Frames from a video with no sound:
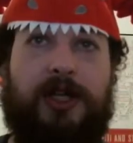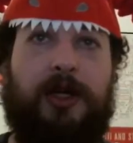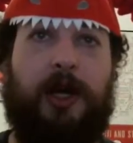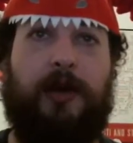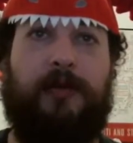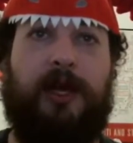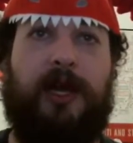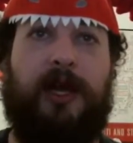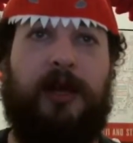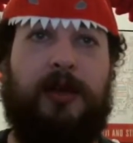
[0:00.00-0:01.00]
all of
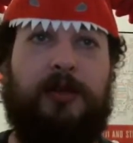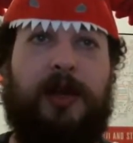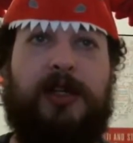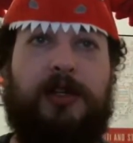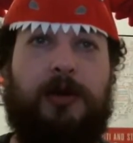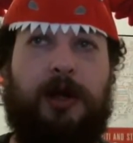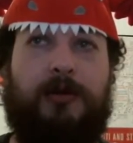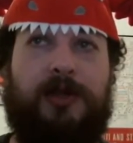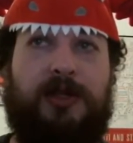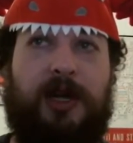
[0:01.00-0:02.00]
the transitory
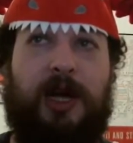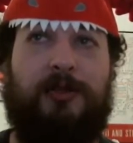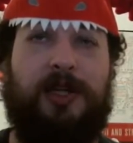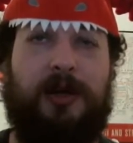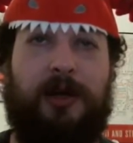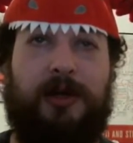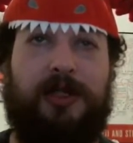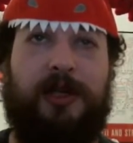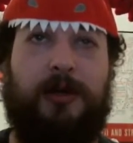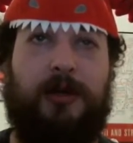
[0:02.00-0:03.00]
materials
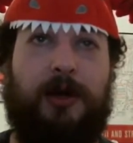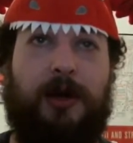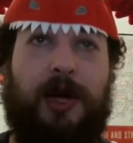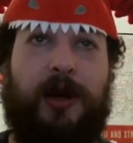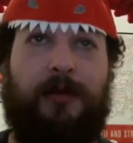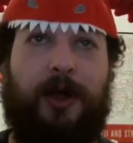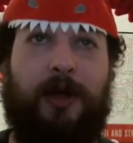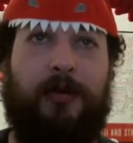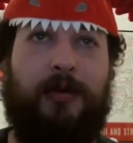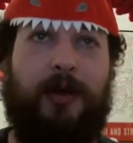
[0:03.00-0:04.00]
under dirt and have
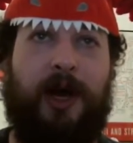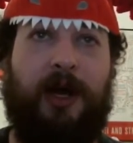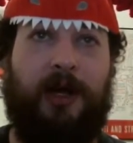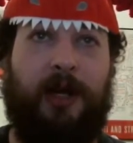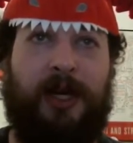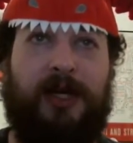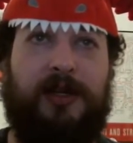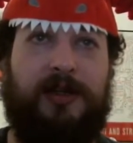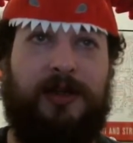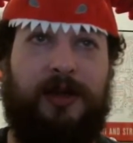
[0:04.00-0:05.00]
them collected
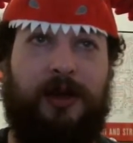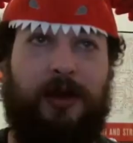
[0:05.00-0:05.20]
as dirt.